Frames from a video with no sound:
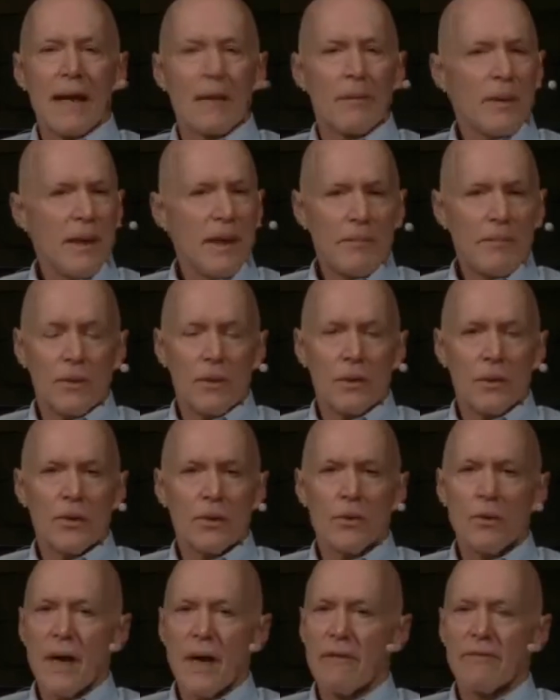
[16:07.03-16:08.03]
people who
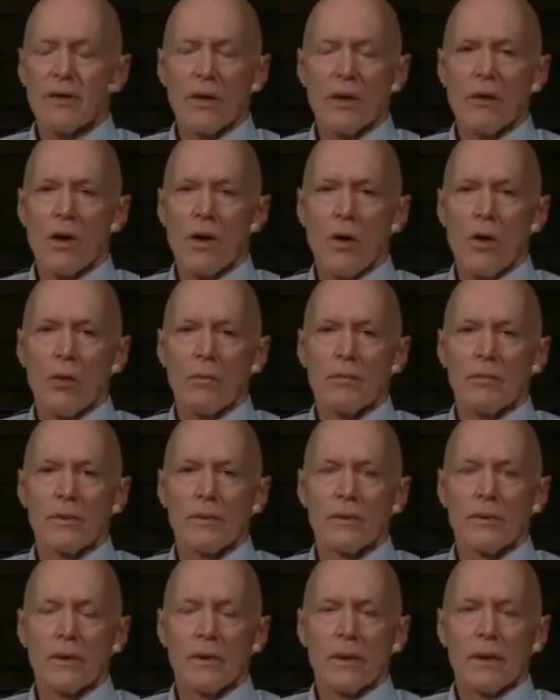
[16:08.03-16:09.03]
have no hope,
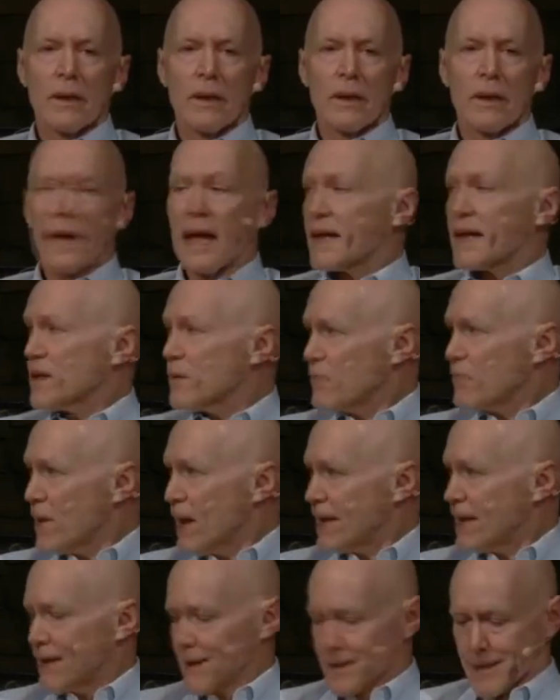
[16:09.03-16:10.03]
like the
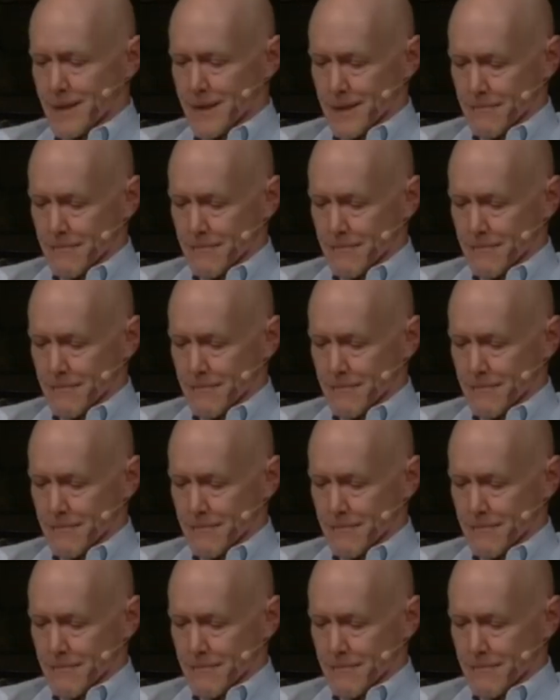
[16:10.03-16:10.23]
pagans,